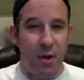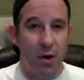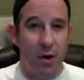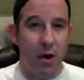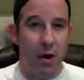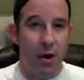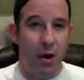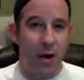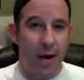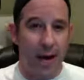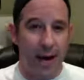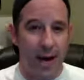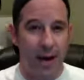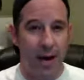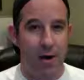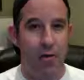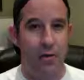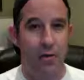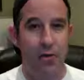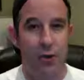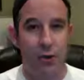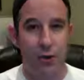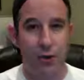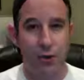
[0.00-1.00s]
on
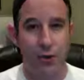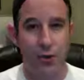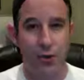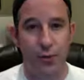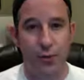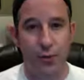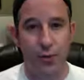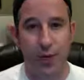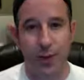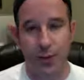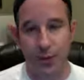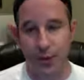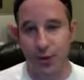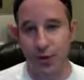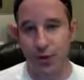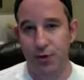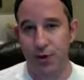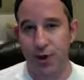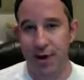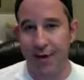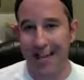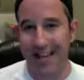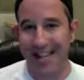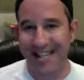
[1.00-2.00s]
how to
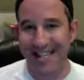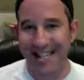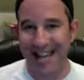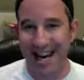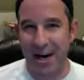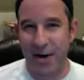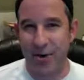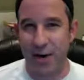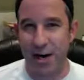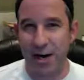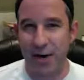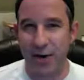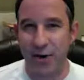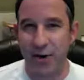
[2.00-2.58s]
demonstrate integrity